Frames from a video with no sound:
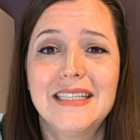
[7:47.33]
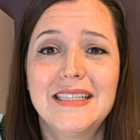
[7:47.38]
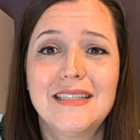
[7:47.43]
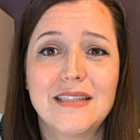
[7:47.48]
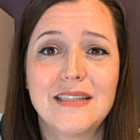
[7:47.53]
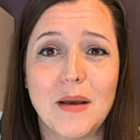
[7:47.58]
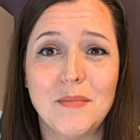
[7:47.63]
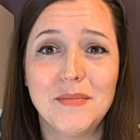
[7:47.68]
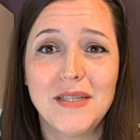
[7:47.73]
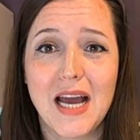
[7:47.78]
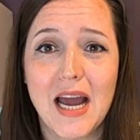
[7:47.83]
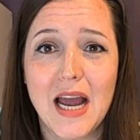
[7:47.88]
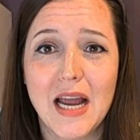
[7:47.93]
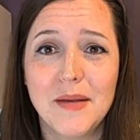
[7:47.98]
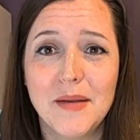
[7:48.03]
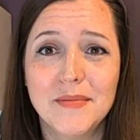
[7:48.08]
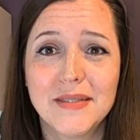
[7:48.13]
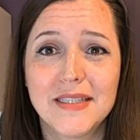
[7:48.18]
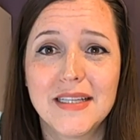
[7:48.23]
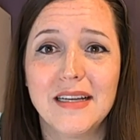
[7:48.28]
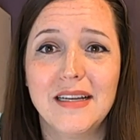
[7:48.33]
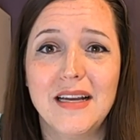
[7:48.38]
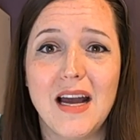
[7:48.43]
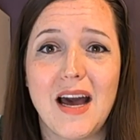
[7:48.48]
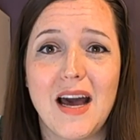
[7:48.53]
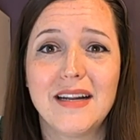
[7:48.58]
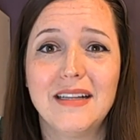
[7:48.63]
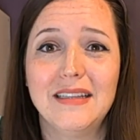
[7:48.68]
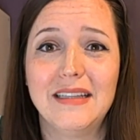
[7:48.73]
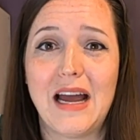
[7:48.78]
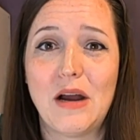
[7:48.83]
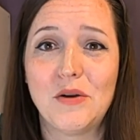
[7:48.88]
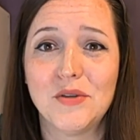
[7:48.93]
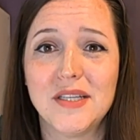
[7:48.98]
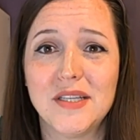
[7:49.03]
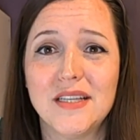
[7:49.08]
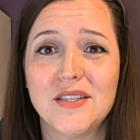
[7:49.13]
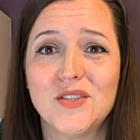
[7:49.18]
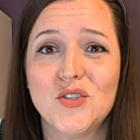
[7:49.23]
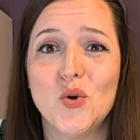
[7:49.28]
Sometimes God
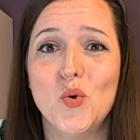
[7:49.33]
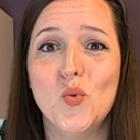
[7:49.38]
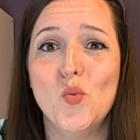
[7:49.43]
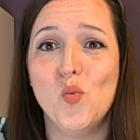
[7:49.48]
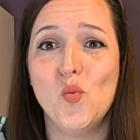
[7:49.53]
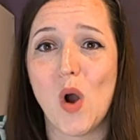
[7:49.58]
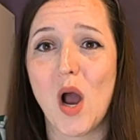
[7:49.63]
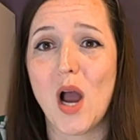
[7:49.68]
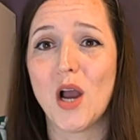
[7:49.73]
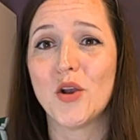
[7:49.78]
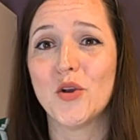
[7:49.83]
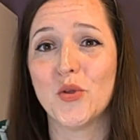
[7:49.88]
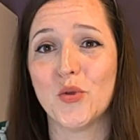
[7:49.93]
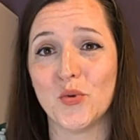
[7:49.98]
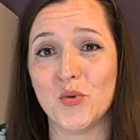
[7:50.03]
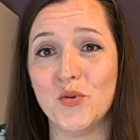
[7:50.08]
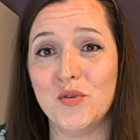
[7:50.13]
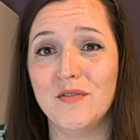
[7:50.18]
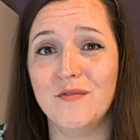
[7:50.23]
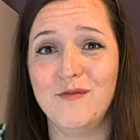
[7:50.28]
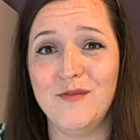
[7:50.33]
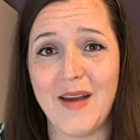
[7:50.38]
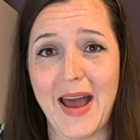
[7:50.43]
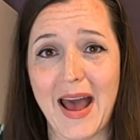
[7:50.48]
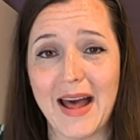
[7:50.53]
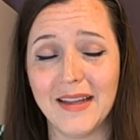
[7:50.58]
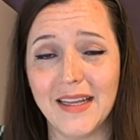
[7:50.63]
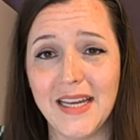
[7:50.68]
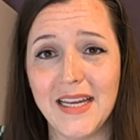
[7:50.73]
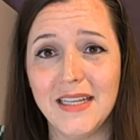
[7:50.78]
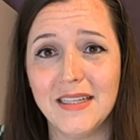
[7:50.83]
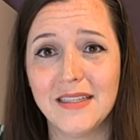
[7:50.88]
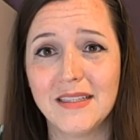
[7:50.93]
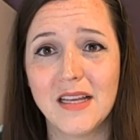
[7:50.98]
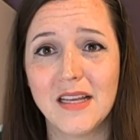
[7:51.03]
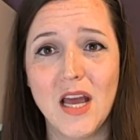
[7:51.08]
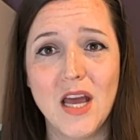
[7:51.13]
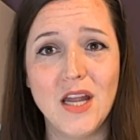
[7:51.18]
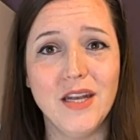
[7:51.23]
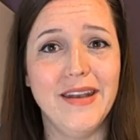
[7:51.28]
allows us to walk through
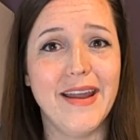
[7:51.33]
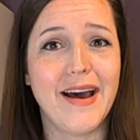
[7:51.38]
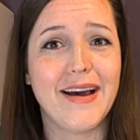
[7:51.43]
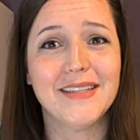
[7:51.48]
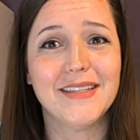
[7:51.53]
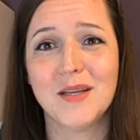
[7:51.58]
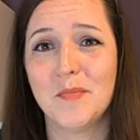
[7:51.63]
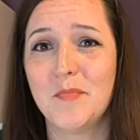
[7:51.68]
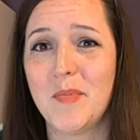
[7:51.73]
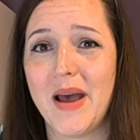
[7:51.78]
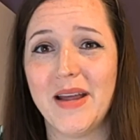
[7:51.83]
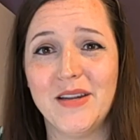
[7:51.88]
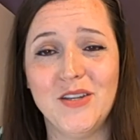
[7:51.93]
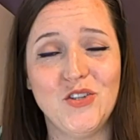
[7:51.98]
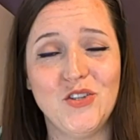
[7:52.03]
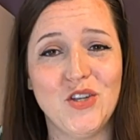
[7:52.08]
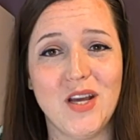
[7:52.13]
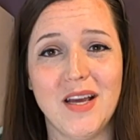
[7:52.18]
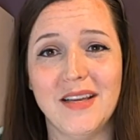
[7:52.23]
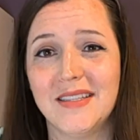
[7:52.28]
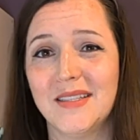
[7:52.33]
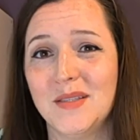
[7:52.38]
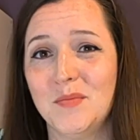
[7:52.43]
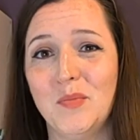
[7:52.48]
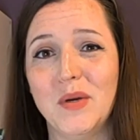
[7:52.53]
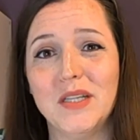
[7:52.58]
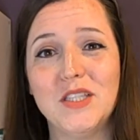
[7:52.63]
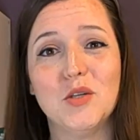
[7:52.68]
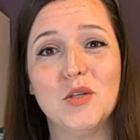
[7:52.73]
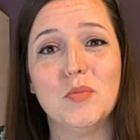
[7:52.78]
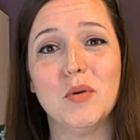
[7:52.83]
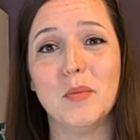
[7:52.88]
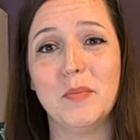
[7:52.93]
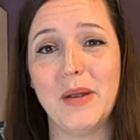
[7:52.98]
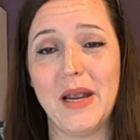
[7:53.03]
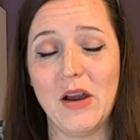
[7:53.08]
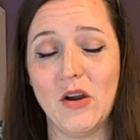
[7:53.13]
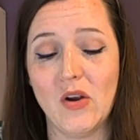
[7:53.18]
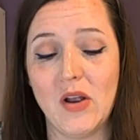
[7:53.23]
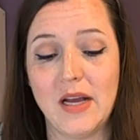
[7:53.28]
valleys, not to punish us, but to
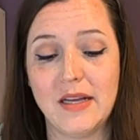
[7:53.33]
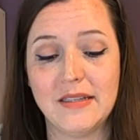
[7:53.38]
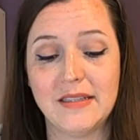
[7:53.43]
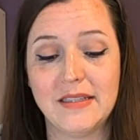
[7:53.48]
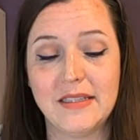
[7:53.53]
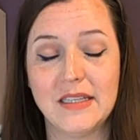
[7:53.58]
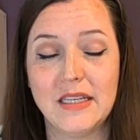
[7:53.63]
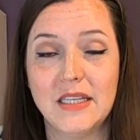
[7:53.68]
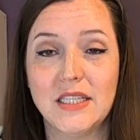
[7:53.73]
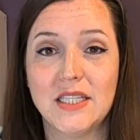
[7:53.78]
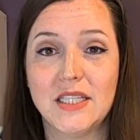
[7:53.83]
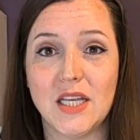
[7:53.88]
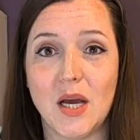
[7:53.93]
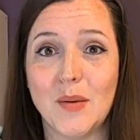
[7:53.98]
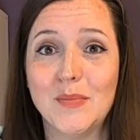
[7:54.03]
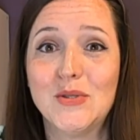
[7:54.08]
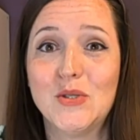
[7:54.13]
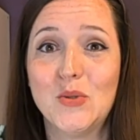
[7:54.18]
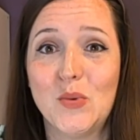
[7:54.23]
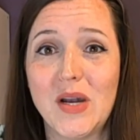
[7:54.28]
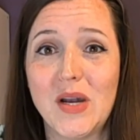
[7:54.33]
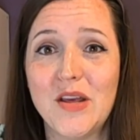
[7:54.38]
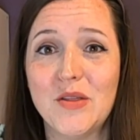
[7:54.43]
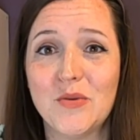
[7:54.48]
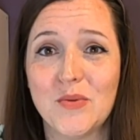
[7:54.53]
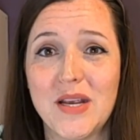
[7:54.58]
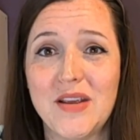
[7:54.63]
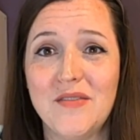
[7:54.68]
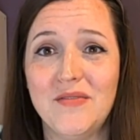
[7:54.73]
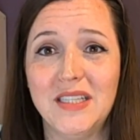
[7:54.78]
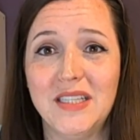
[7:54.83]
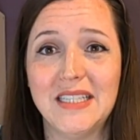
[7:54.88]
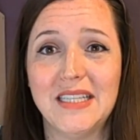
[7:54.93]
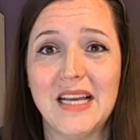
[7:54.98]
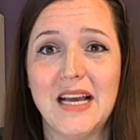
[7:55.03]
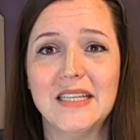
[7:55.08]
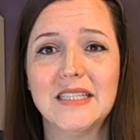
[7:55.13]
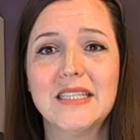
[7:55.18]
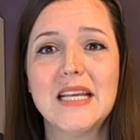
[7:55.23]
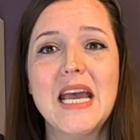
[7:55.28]
prepare us. Psalms 23 even
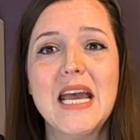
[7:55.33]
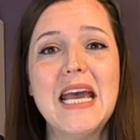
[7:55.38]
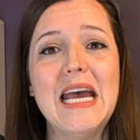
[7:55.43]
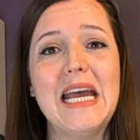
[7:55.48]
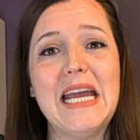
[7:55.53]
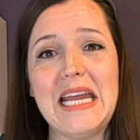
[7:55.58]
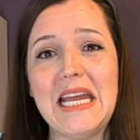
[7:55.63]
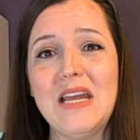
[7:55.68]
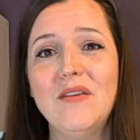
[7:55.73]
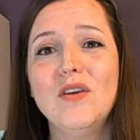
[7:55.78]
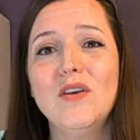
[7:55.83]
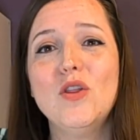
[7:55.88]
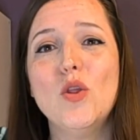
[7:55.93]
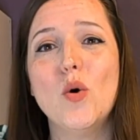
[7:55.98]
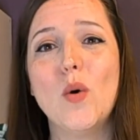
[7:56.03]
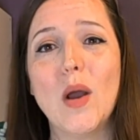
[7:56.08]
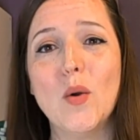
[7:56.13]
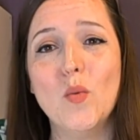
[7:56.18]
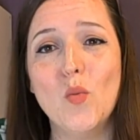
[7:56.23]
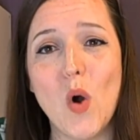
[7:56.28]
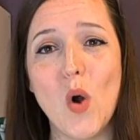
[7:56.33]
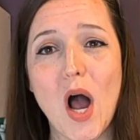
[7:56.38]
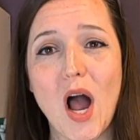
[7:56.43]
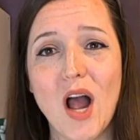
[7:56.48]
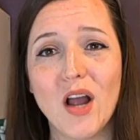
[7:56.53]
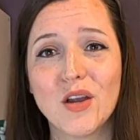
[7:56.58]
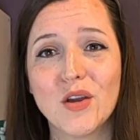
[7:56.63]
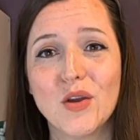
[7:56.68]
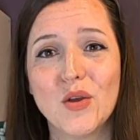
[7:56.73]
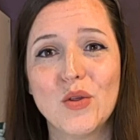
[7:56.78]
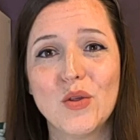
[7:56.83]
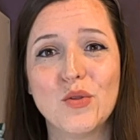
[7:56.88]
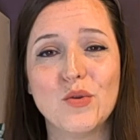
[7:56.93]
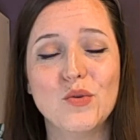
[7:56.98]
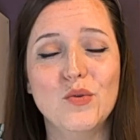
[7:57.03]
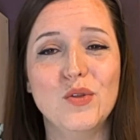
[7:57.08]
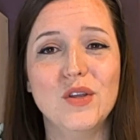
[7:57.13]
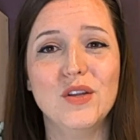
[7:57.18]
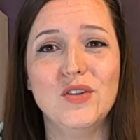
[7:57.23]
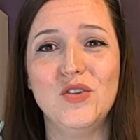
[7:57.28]
says, even though I walk
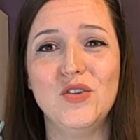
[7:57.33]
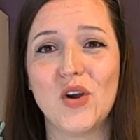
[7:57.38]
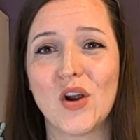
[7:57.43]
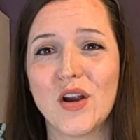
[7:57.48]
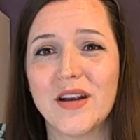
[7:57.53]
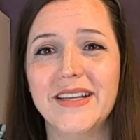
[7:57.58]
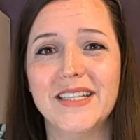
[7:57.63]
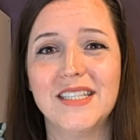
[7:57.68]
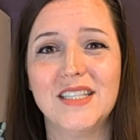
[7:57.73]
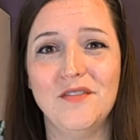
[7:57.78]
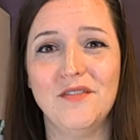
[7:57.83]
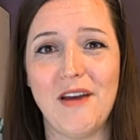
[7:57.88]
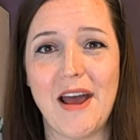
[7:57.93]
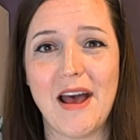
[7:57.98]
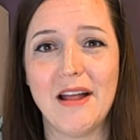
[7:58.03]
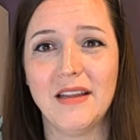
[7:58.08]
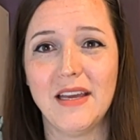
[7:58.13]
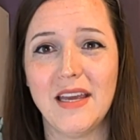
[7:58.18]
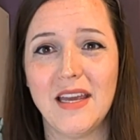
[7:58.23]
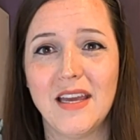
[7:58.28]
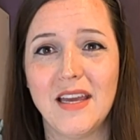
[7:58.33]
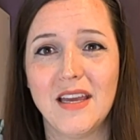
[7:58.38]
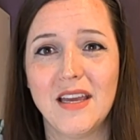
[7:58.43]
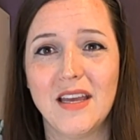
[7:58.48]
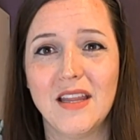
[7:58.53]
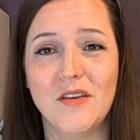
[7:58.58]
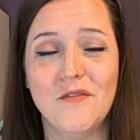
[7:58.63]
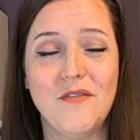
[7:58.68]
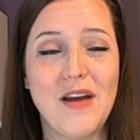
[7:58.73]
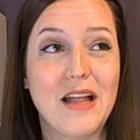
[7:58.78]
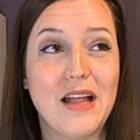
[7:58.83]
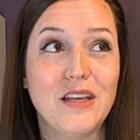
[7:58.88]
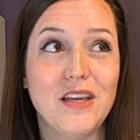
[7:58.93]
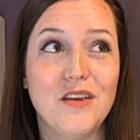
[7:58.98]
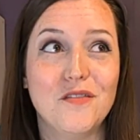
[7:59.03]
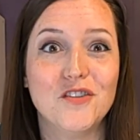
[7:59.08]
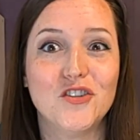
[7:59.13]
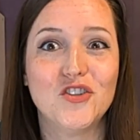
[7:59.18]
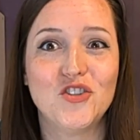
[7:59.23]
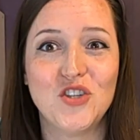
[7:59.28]
through the darkest valley, the
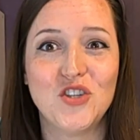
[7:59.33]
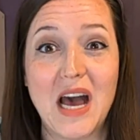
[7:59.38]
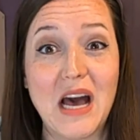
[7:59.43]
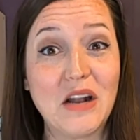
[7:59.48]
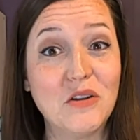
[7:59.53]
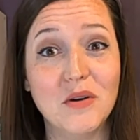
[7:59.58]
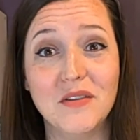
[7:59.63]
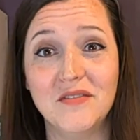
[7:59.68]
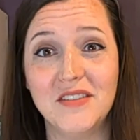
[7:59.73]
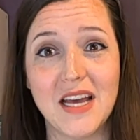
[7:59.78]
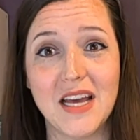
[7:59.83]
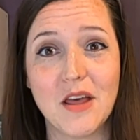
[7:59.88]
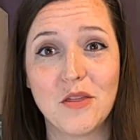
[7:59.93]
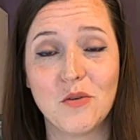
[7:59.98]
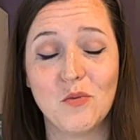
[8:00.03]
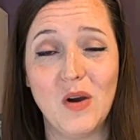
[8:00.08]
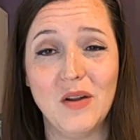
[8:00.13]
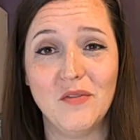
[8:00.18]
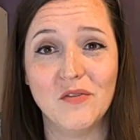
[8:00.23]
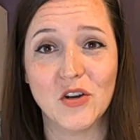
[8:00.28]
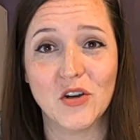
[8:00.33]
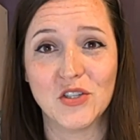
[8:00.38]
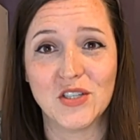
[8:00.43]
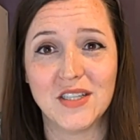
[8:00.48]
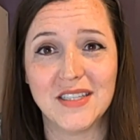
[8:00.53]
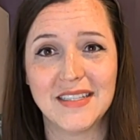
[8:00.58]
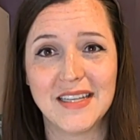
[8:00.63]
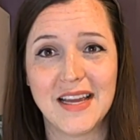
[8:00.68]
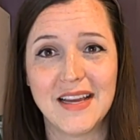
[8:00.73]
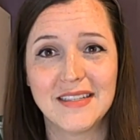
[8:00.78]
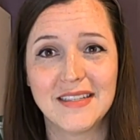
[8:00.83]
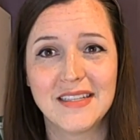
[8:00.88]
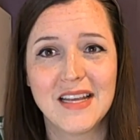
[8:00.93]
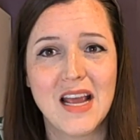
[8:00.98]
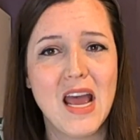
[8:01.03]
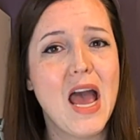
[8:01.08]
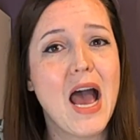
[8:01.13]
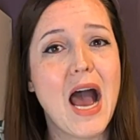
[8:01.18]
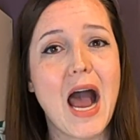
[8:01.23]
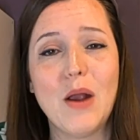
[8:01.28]
valley of the shadow of death, one version says,
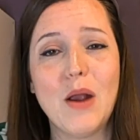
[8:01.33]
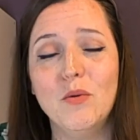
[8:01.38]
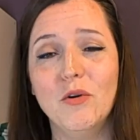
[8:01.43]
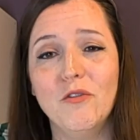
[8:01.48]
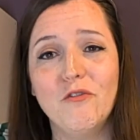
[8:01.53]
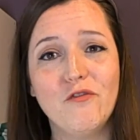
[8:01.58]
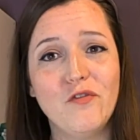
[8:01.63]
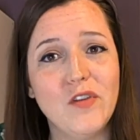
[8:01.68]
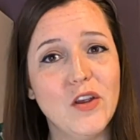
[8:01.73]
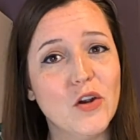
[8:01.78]
I will